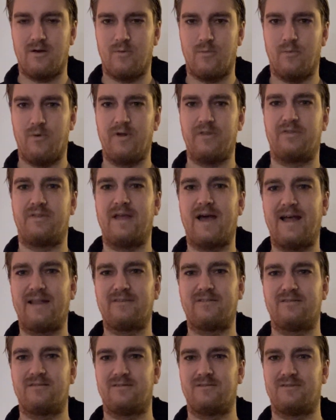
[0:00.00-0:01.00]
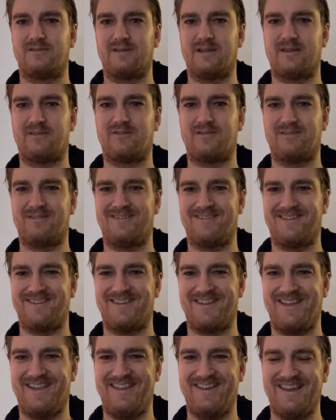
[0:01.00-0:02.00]
with that
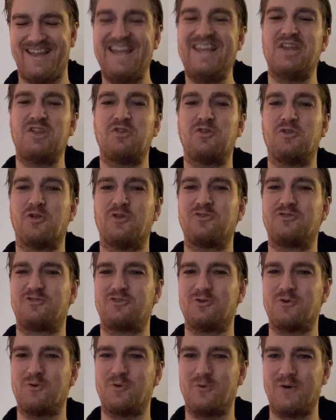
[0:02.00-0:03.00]
in a non-dual